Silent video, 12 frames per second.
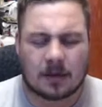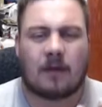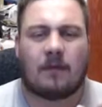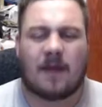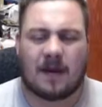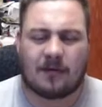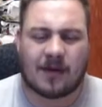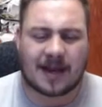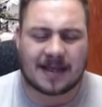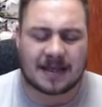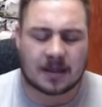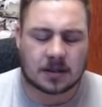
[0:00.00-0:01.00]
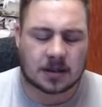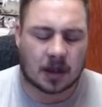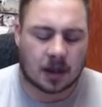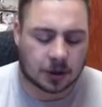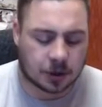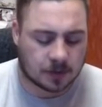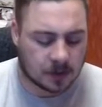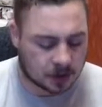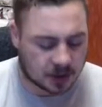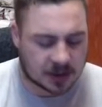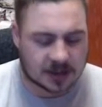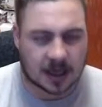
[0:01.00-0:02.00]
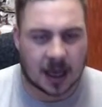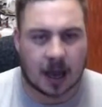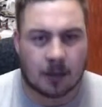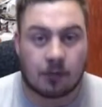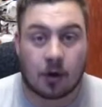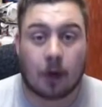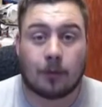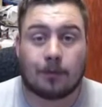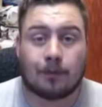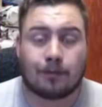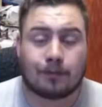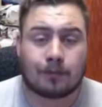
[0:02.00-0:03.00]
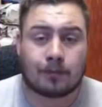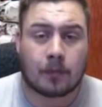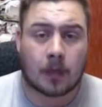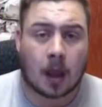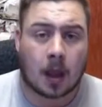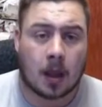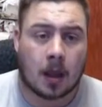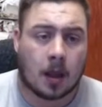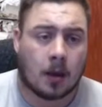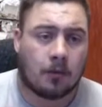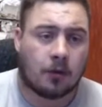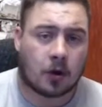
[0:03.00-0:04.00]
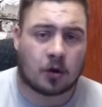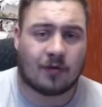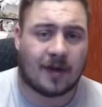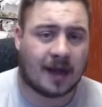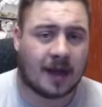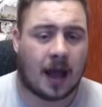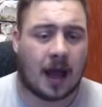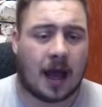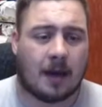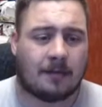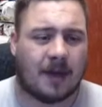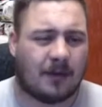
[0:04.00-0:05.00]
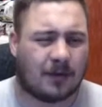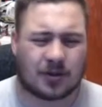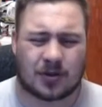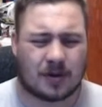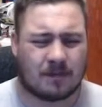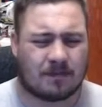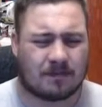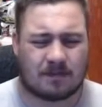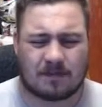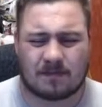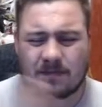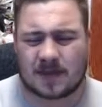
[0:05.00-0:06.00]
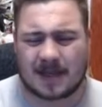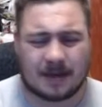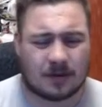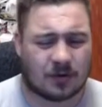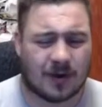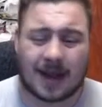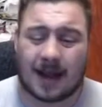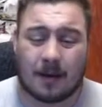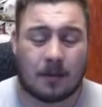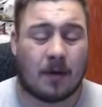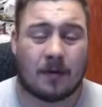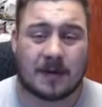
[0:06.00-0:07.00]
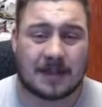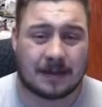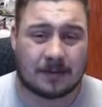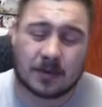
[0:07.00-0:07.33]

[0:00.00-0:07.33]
FIFA 18, sorry, I do apologise. Pro career, everyone's doing a team career. I can't bother with a team.